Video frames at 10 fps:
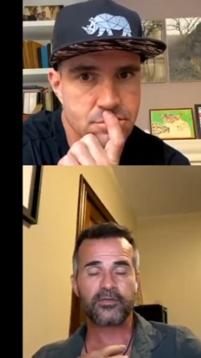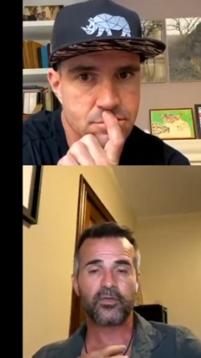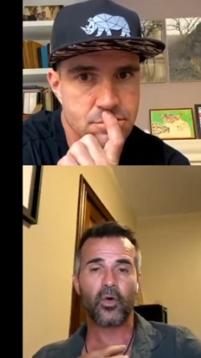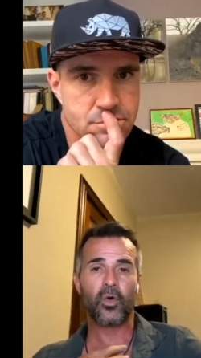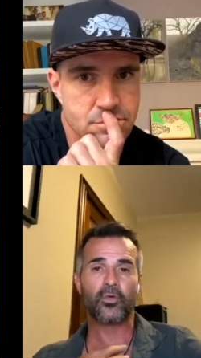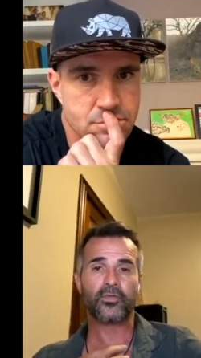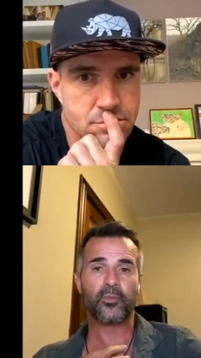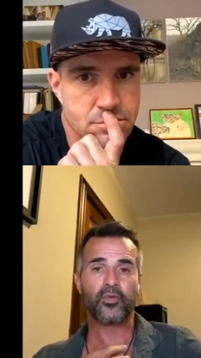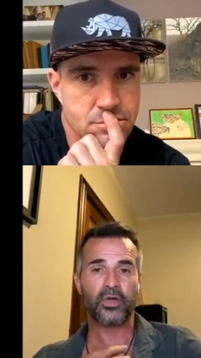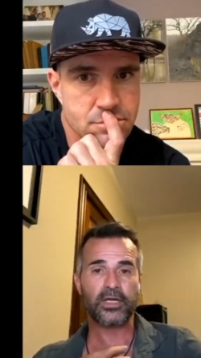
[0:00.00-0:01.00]
Speaker 1: for, for
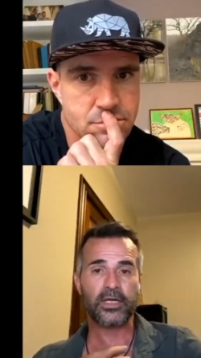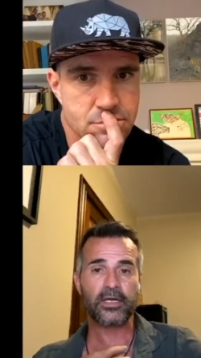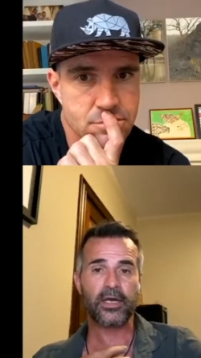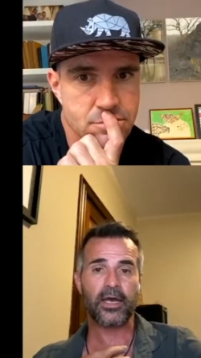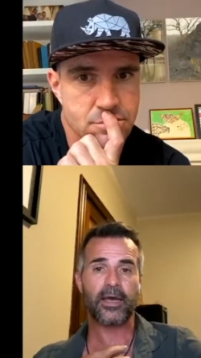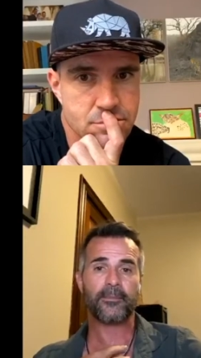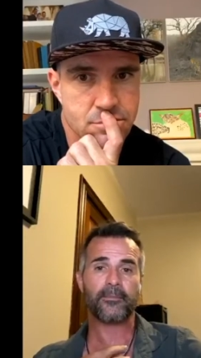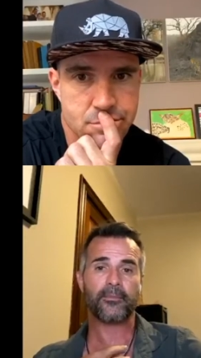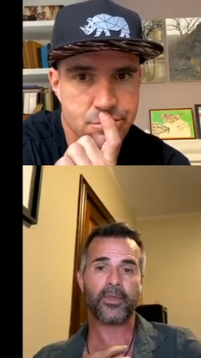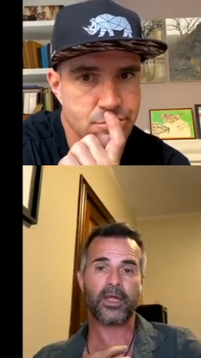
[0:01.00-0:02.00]
breeding
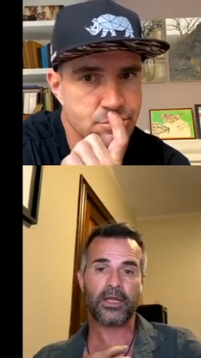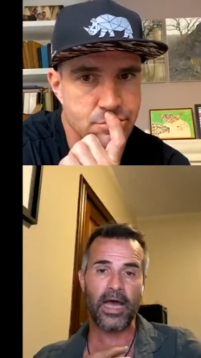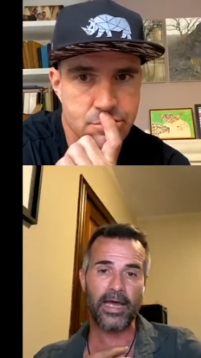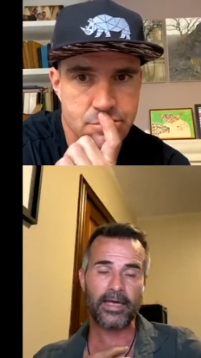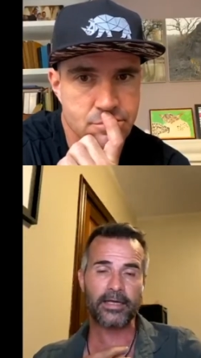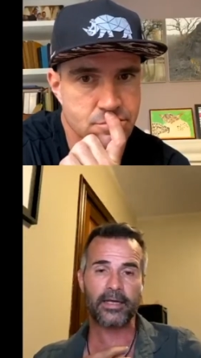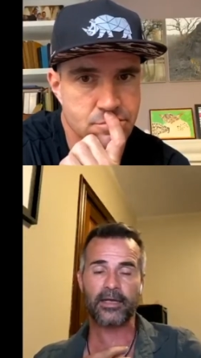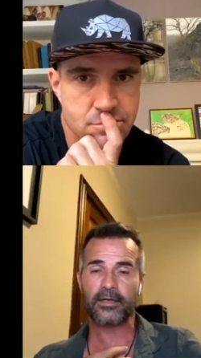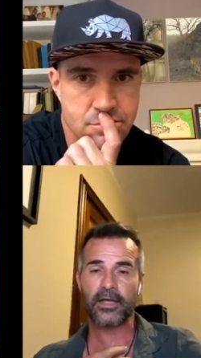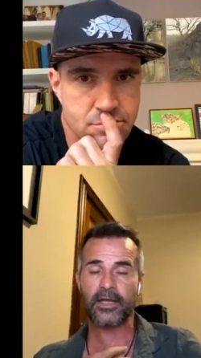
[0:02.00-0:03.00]
um, lion
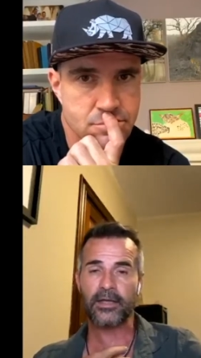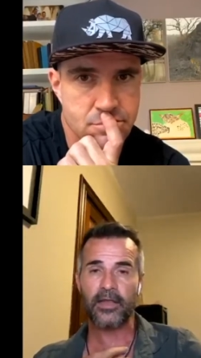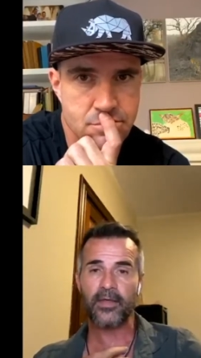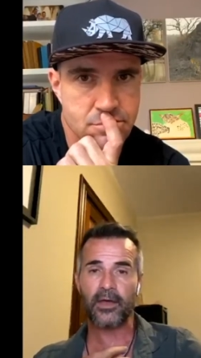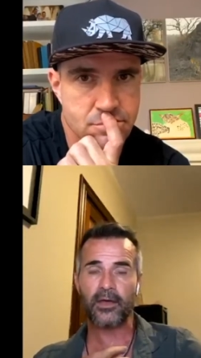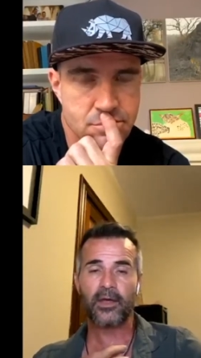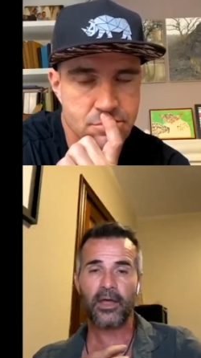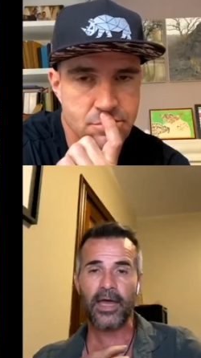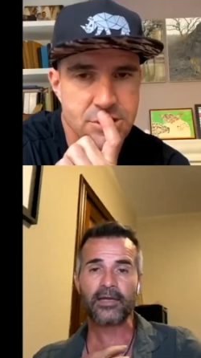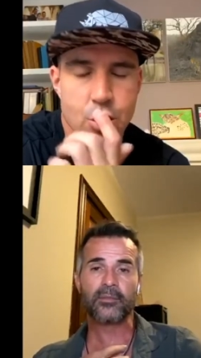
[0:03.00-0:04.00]
and, and other
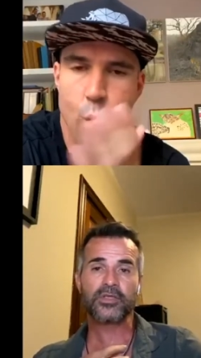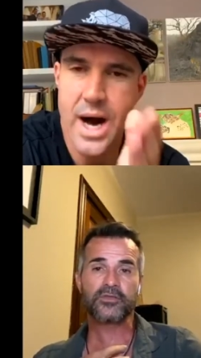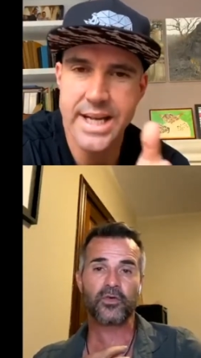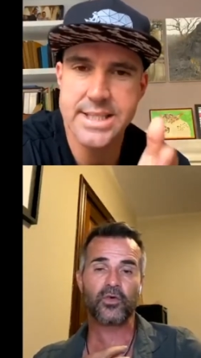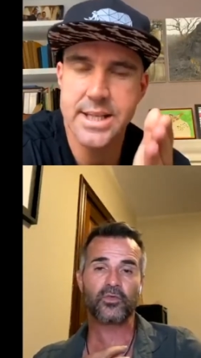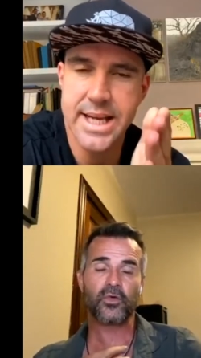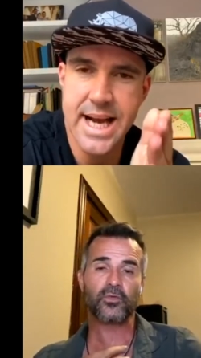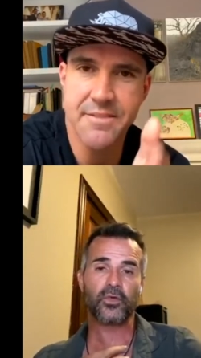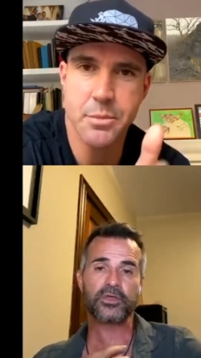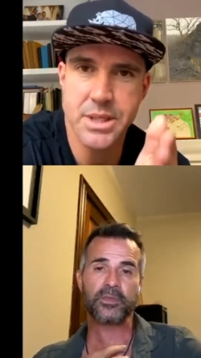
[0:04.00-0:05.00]
animals. Why doesn't the
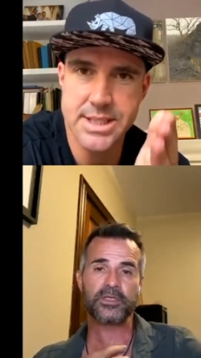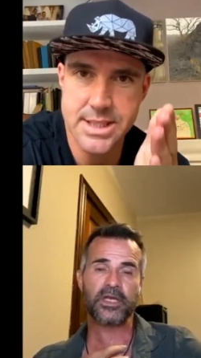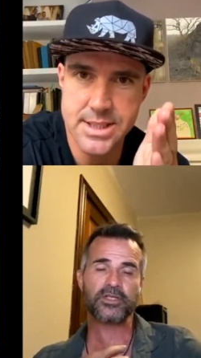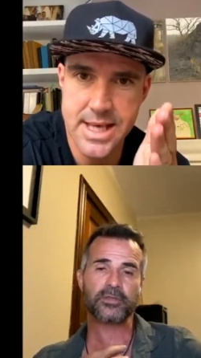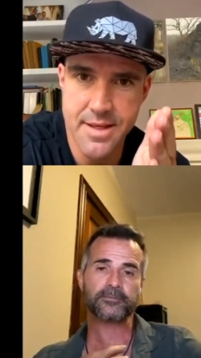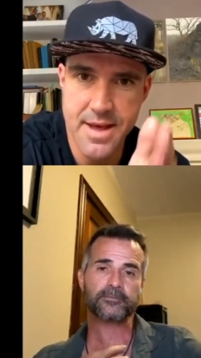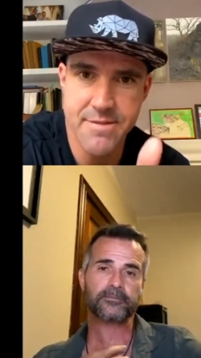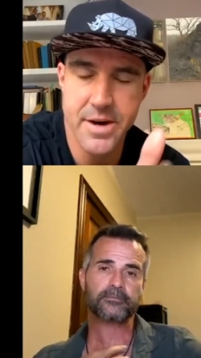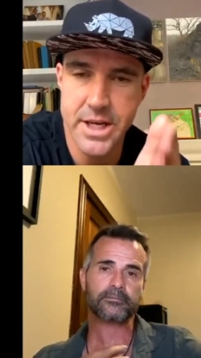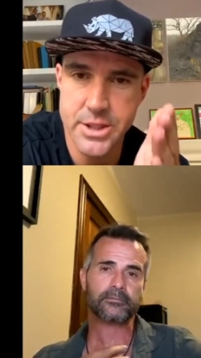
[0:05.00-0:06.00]
government in South
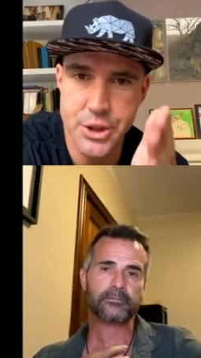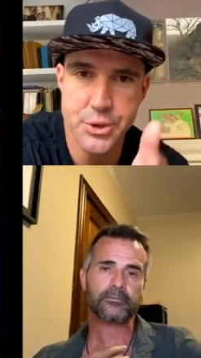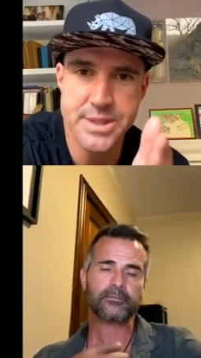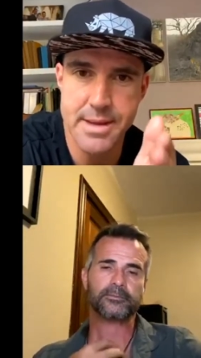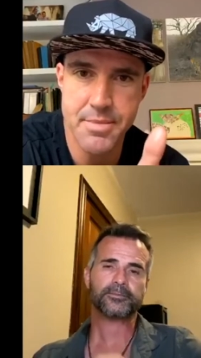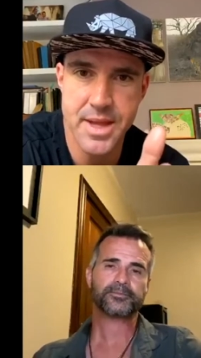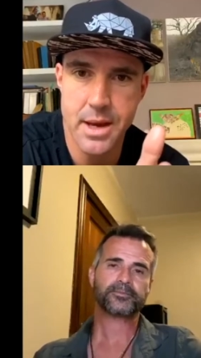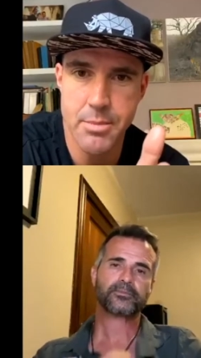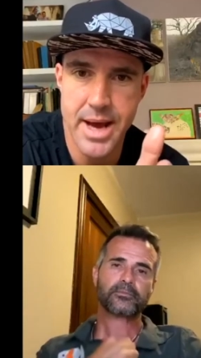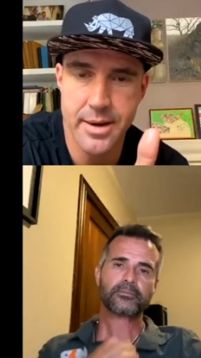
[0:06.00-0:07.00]
Speaker 2: Africa do something
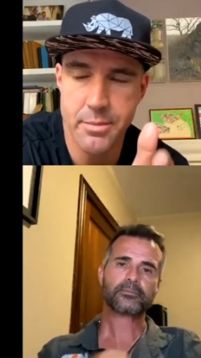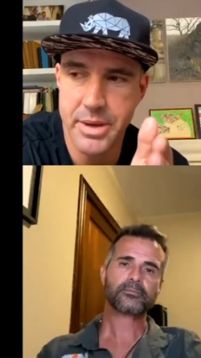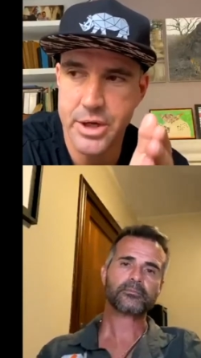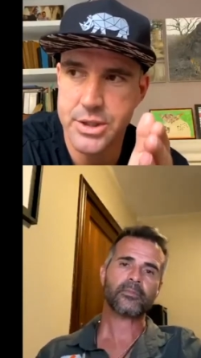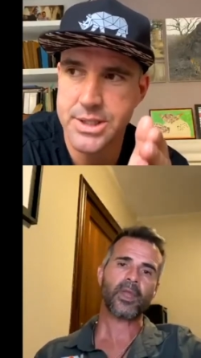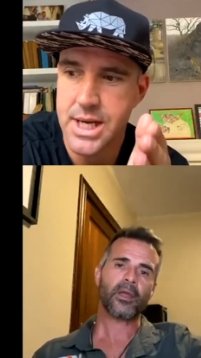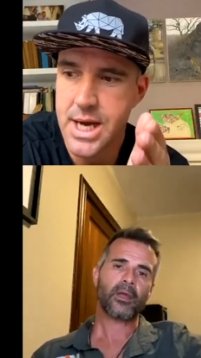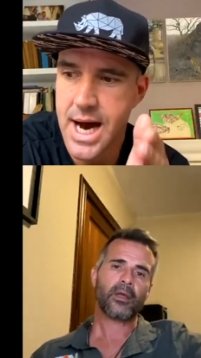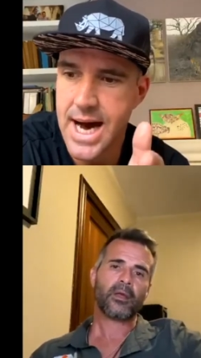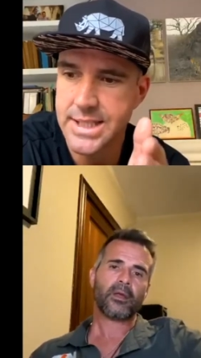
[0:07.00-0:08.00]
about it? Because
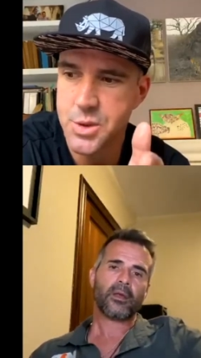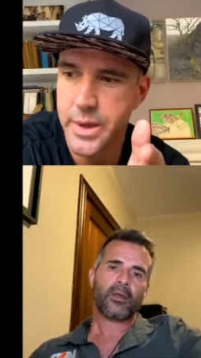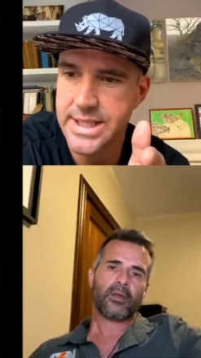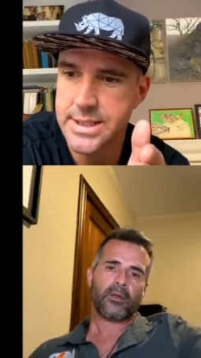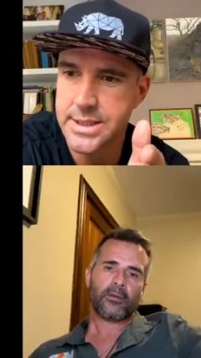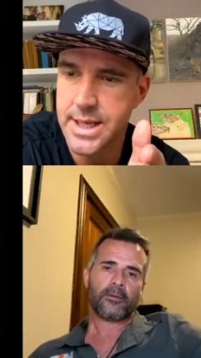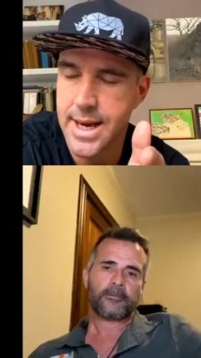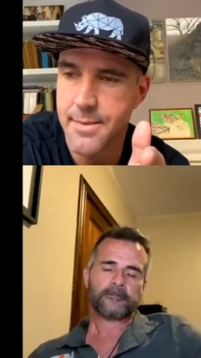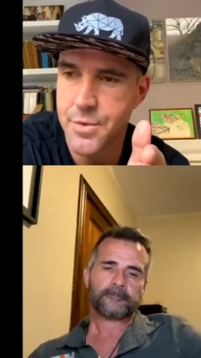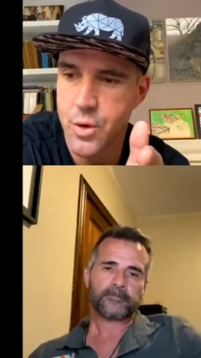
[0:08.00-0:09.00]
I tweeted
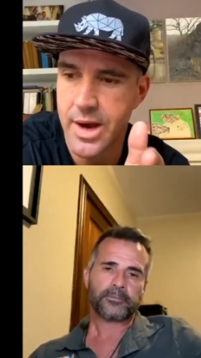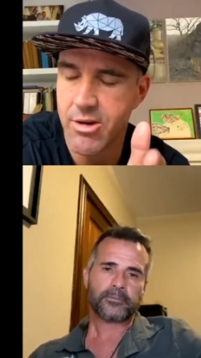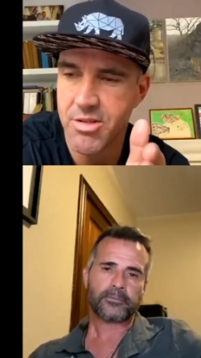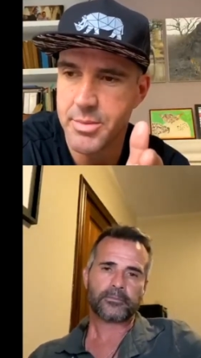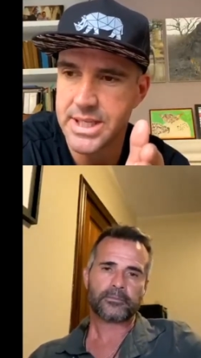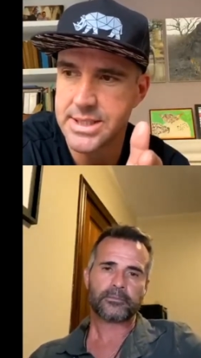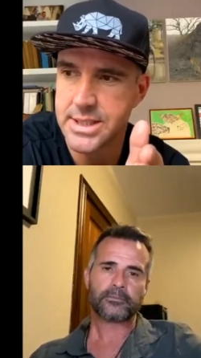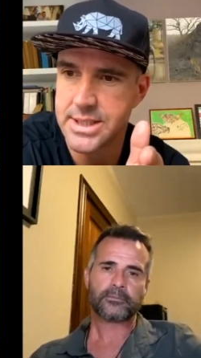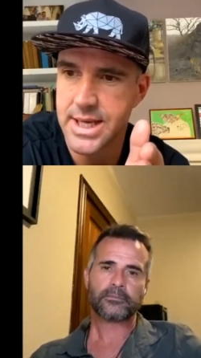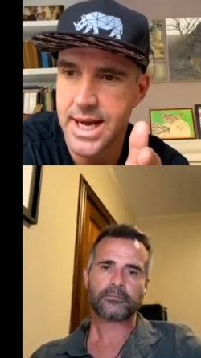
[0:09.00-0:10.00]
um, your health minister
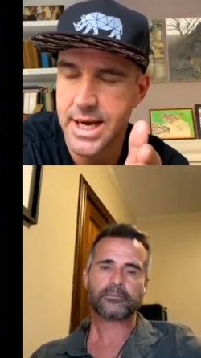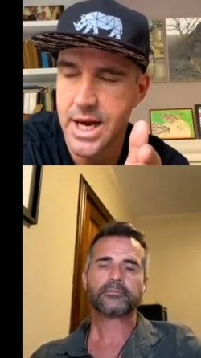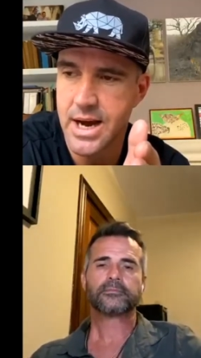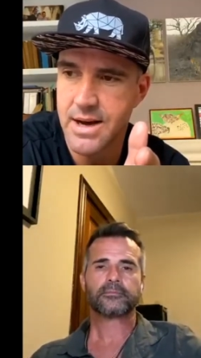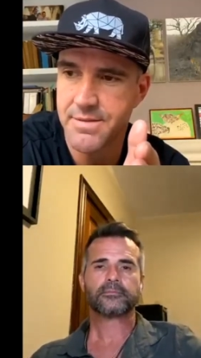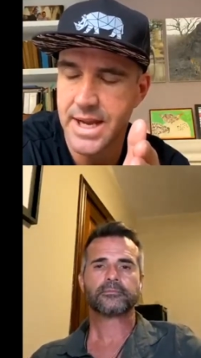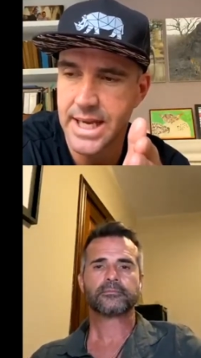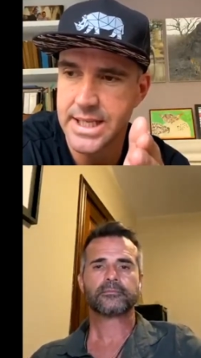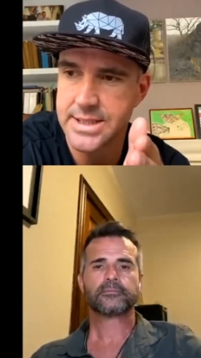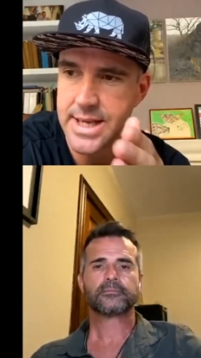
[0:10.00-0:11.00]
today. I, I forget his name,